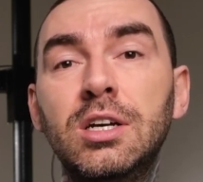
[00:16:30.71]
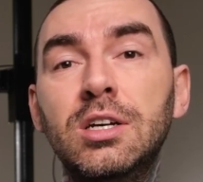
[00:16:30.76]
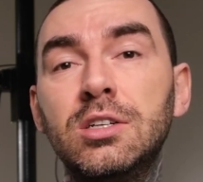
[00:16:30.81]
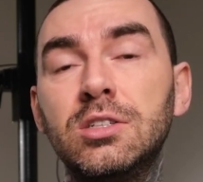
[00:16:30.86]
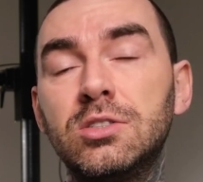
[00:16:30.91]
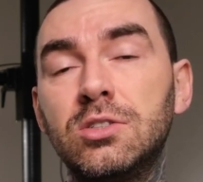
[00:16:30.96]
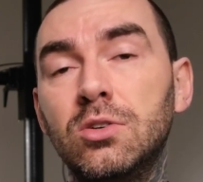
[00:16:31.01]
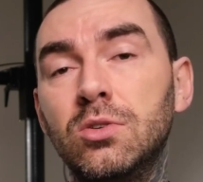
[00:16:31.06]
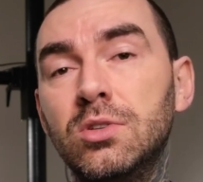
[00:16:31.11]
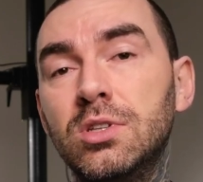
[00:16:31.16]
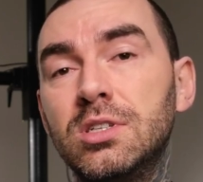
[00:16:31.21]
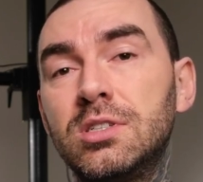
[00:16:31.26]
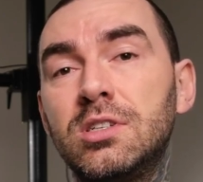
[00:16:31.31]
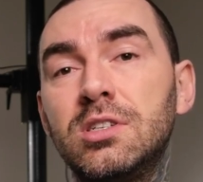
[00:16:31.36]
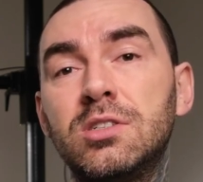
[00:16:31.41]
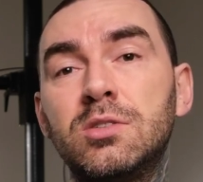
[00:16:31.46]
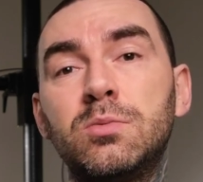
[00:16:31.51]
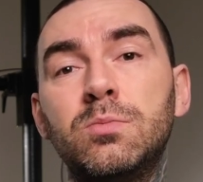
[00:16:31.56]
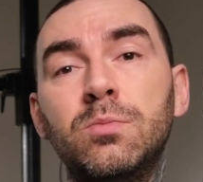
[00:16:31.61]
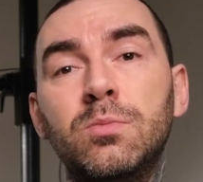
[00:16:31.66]
So this
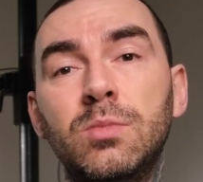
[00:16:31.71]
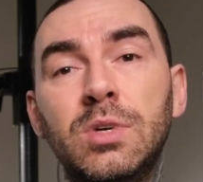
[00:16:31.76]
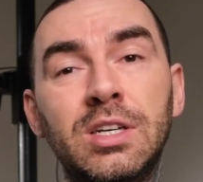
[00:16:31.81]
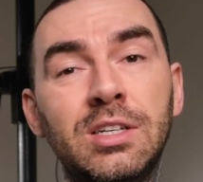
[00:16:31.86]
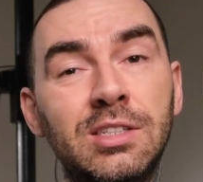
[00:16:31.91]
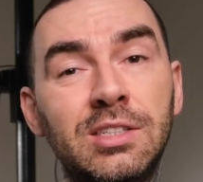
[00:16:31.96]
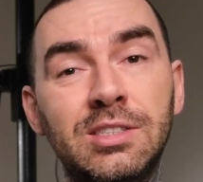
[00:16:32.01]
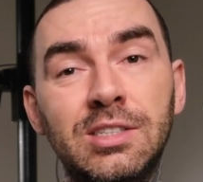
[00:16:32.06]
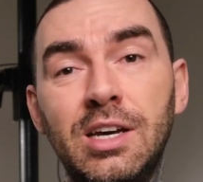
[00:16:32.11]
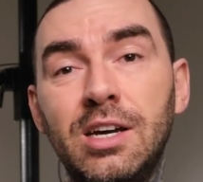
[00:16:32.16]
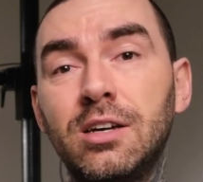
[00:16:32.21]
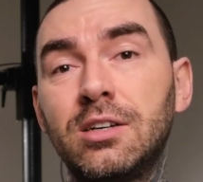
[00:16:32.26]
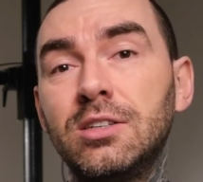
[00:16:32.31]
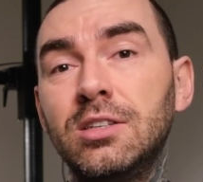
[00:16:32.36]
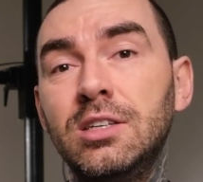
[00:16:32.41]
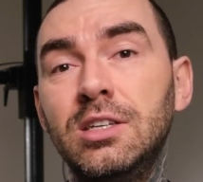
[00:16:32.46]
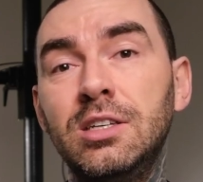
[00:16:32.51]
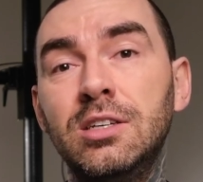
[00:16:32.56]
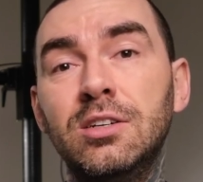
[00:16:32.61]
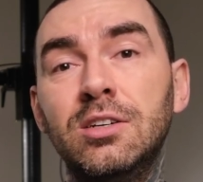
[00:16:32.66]
is
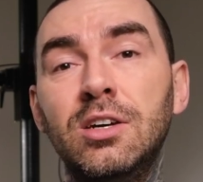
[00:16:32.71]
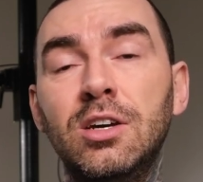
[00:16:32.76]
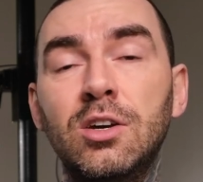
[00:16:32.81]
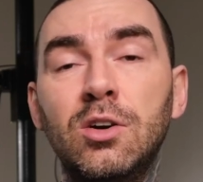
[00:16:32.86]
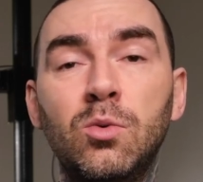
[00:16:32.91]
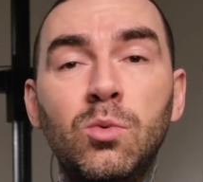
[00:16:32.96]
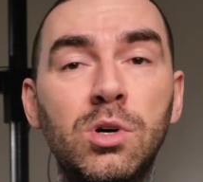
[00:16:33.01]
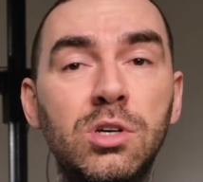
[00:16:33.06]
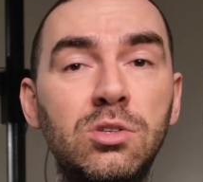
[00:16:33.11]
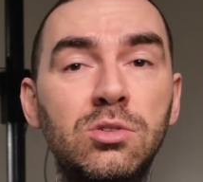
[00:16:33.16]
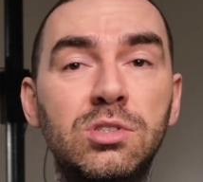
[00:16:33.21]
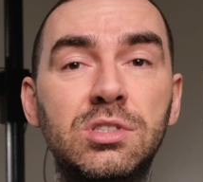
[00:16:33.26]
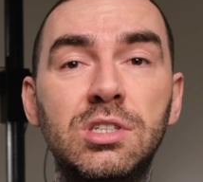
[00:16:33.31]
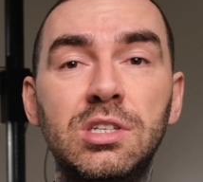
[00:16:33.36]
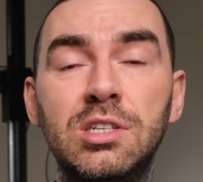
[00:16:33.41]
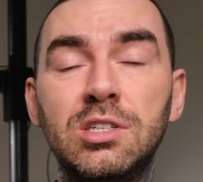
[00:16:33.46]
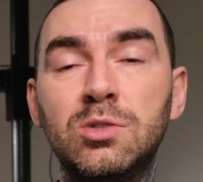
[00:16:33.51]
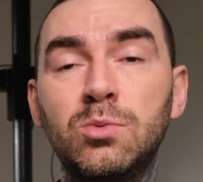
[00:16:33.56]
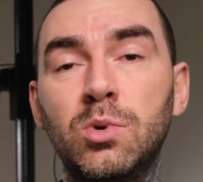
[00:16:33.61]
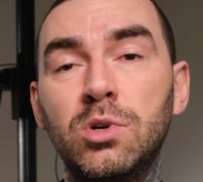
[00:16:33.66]
exactly what you see
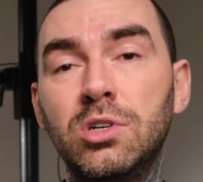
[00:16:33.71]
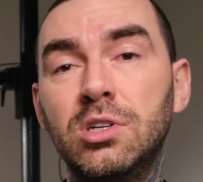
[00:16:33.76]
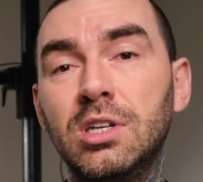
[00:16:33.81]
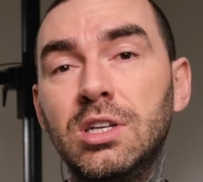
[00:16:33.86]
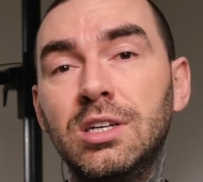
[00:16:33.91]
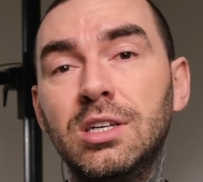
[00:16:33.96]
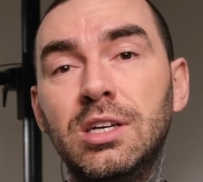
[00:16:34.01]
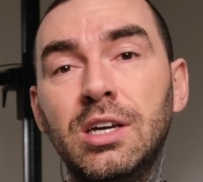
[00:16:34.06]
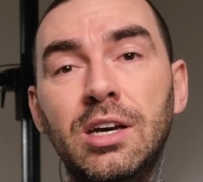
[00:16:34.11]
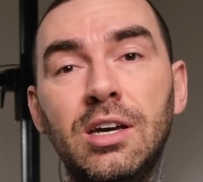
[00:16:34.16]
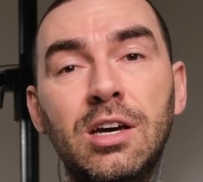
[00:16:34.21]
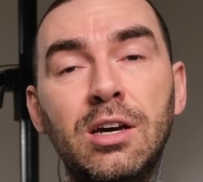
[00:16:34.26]
is what you're going to get.